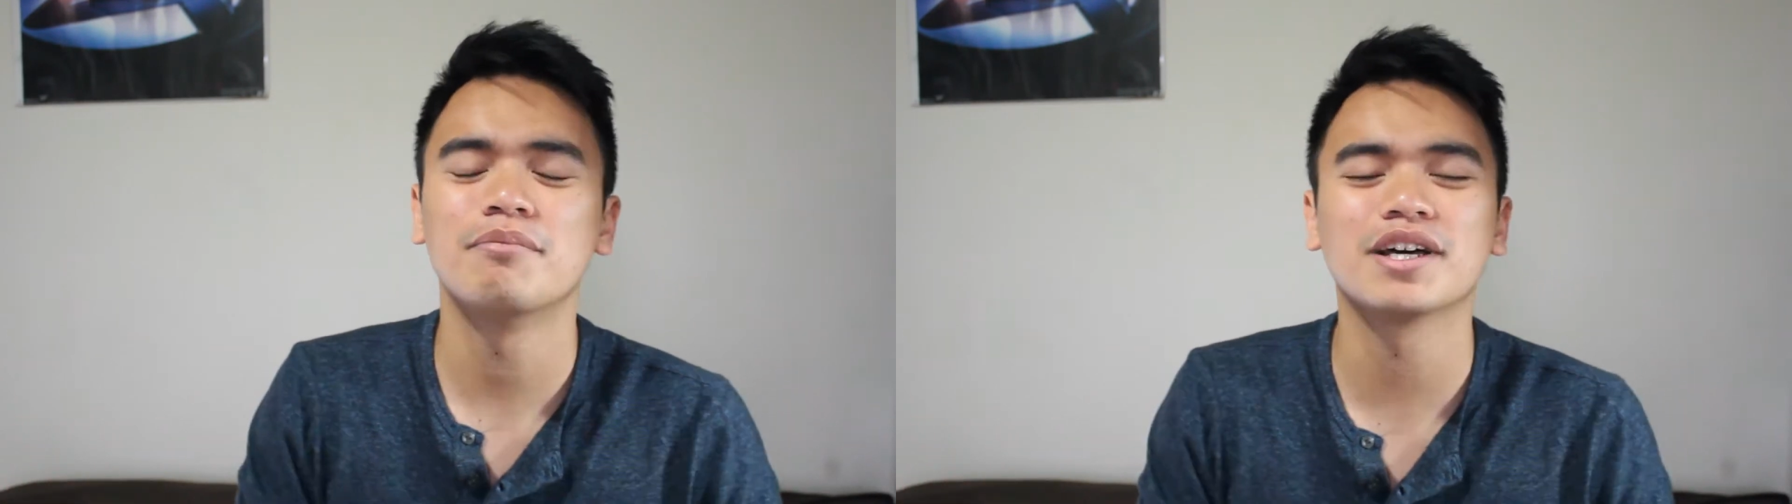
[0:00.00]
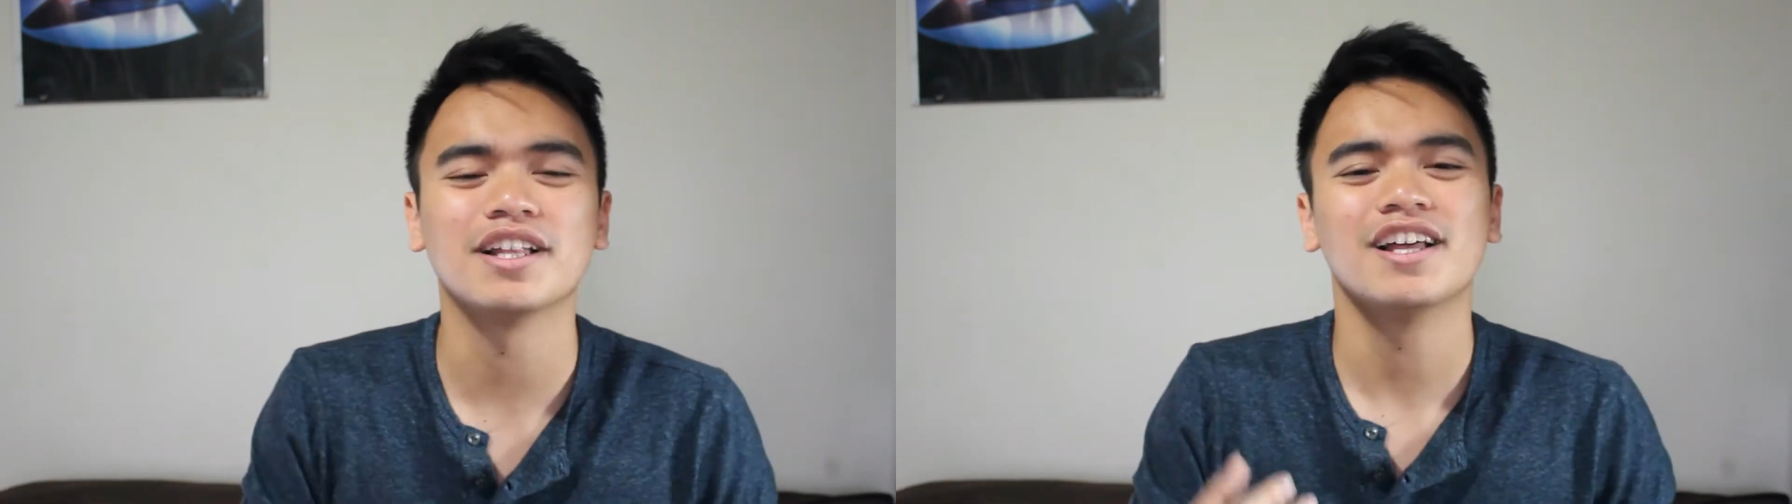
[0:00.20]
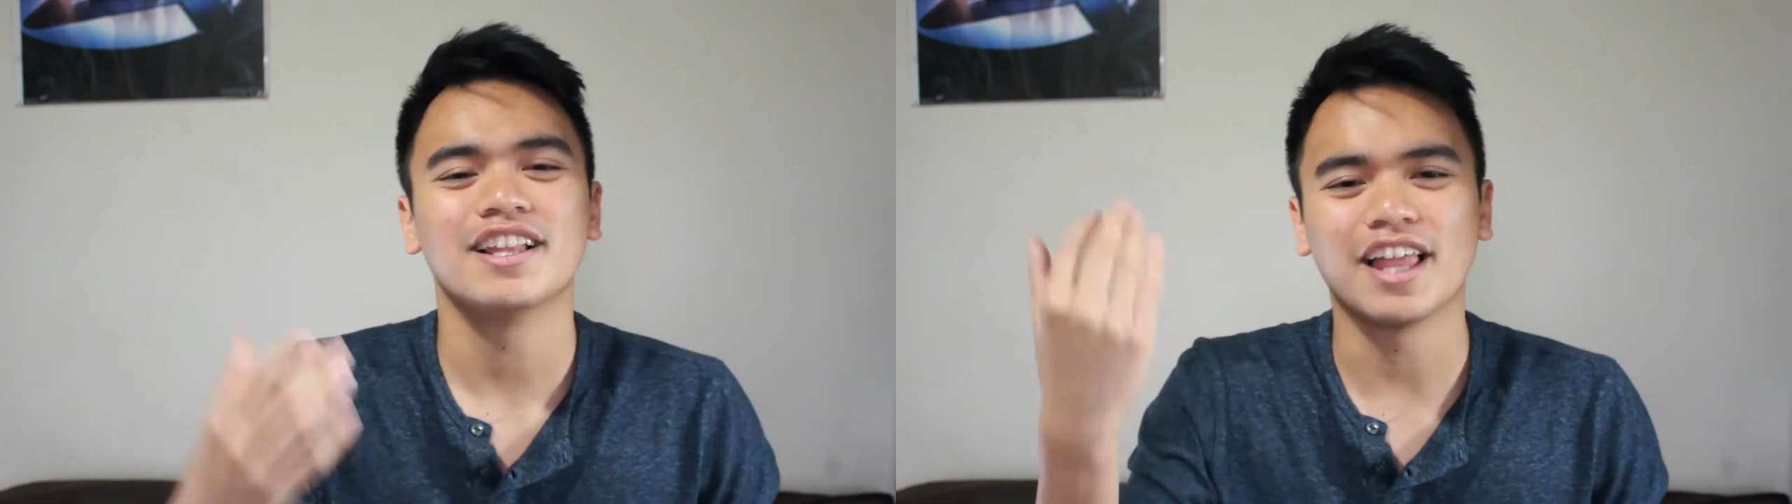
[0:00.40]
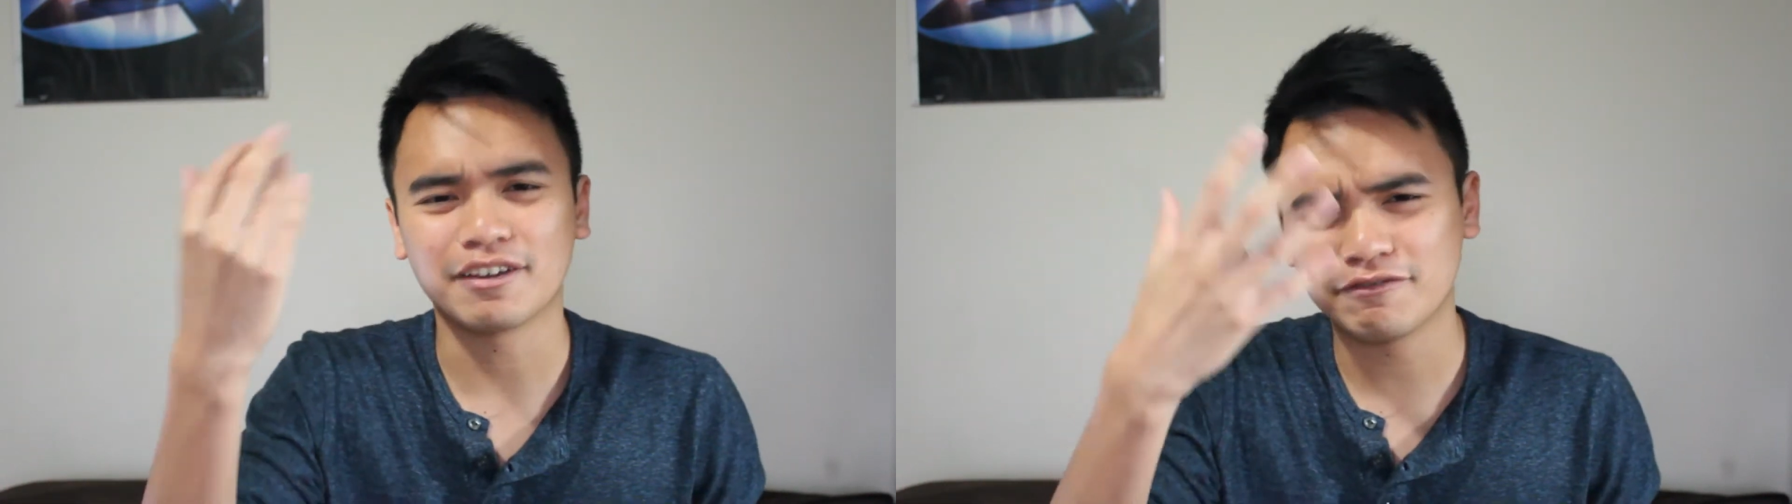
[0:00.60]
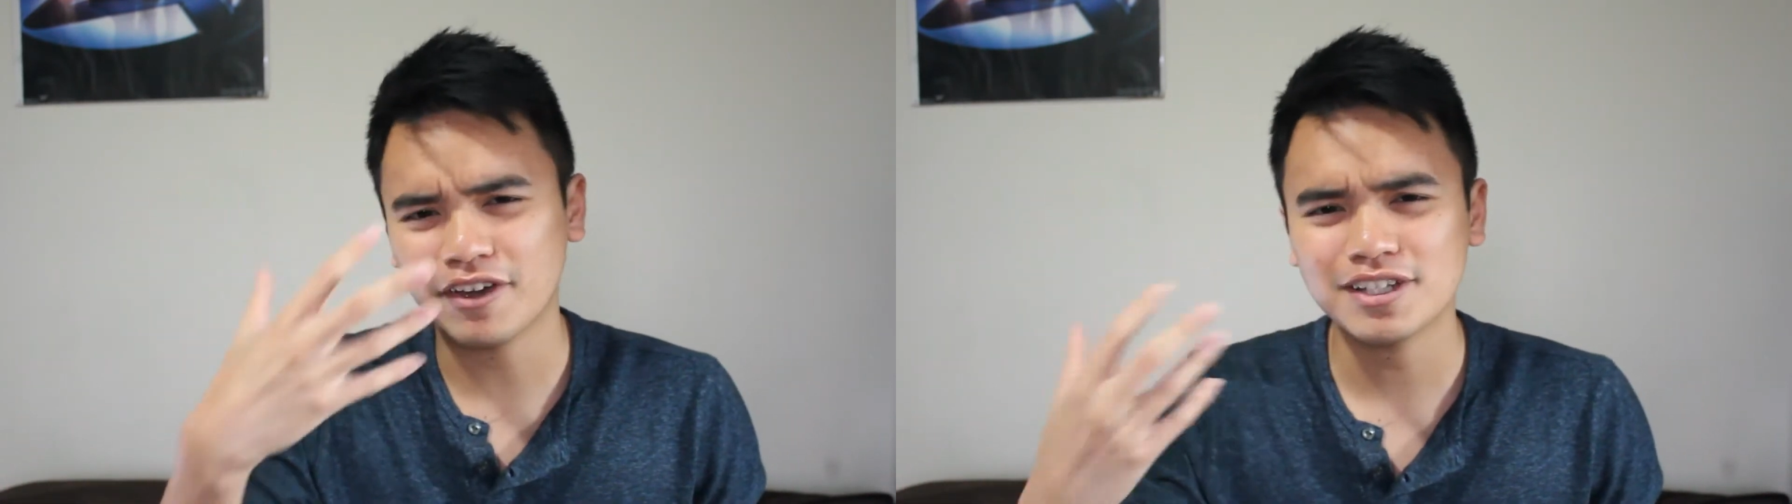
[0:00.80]
But
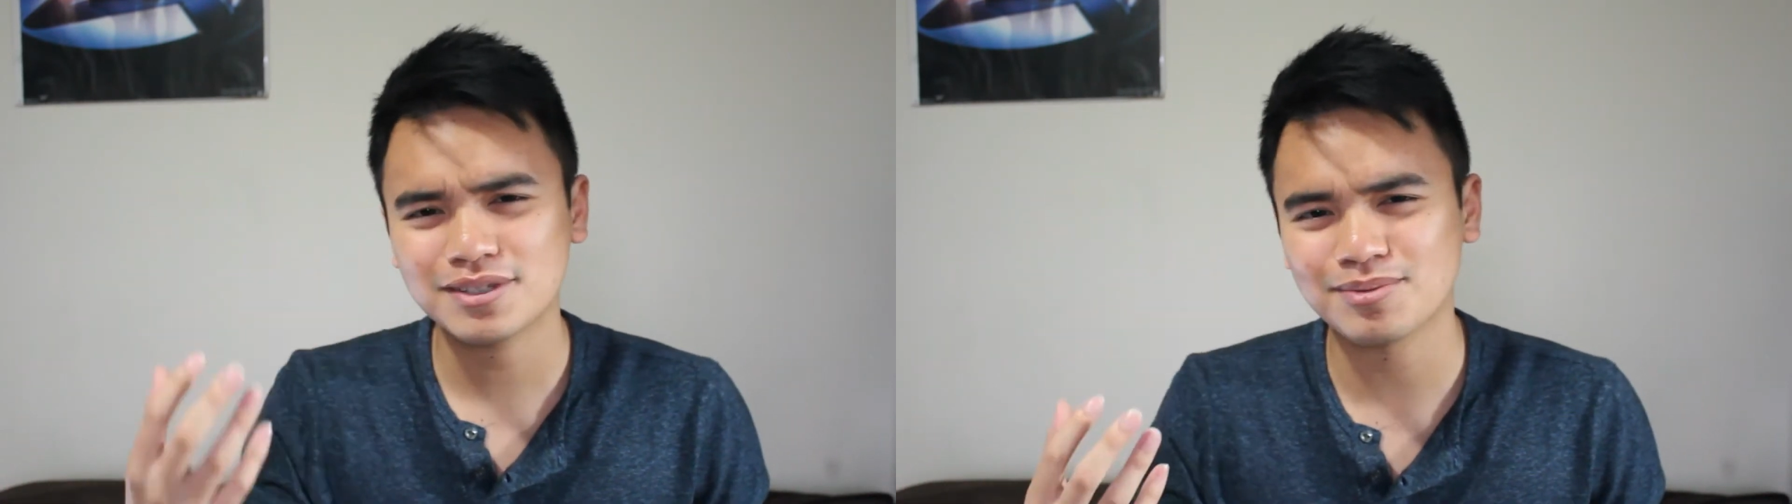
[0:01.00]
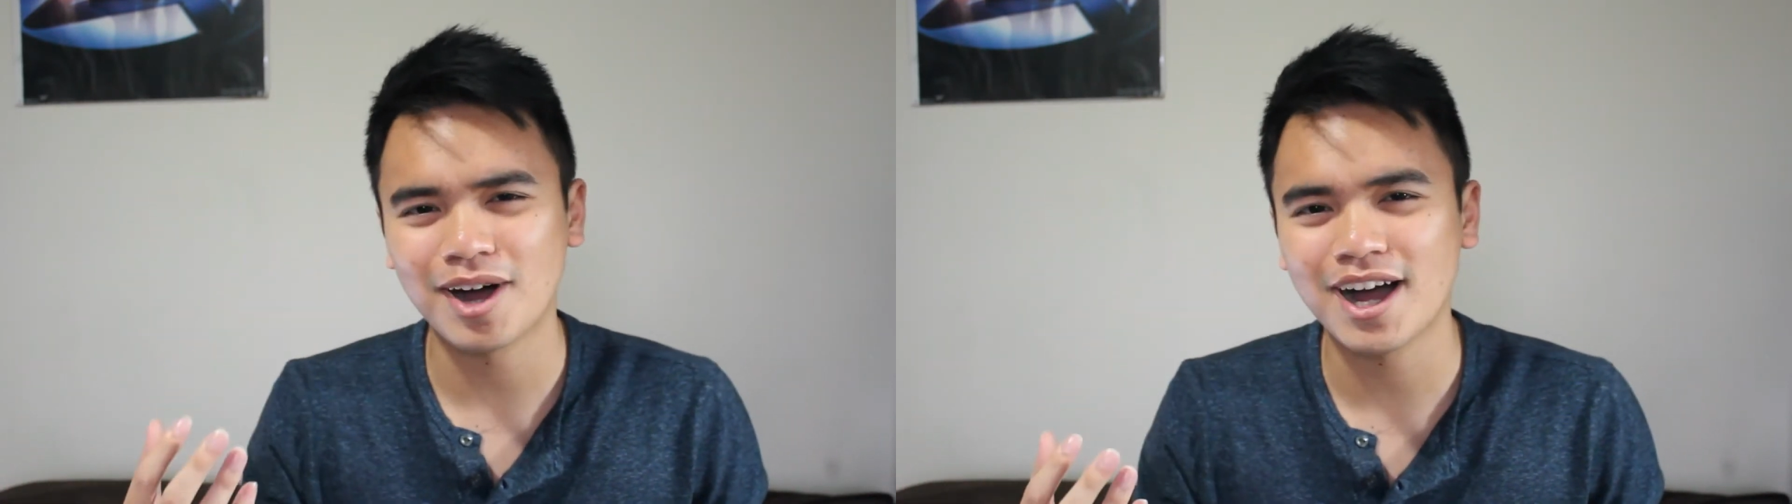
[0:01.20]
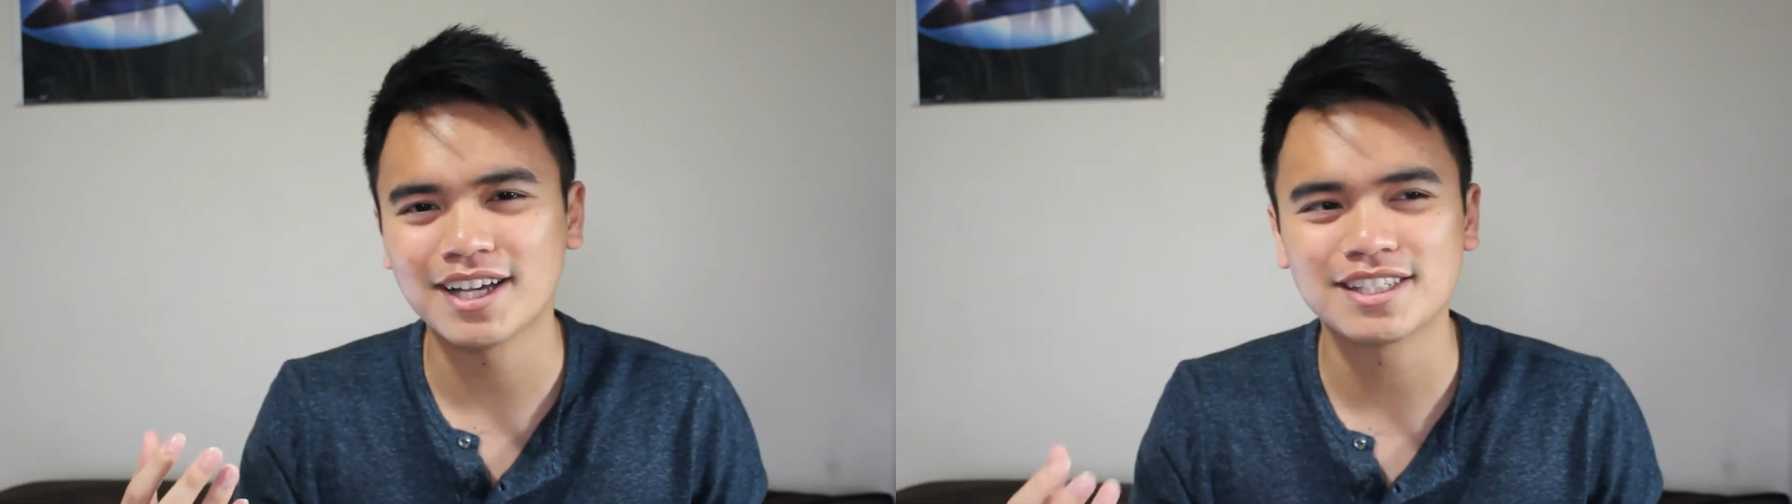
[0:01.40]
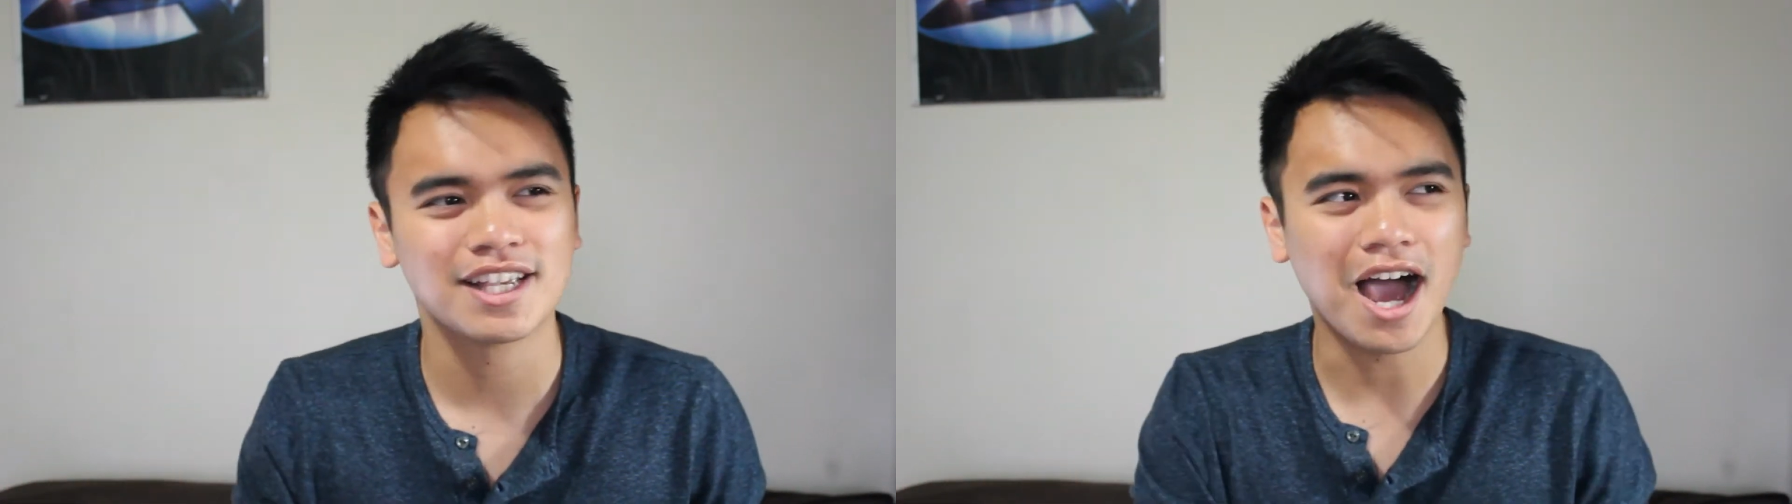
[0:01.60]
like face-wise,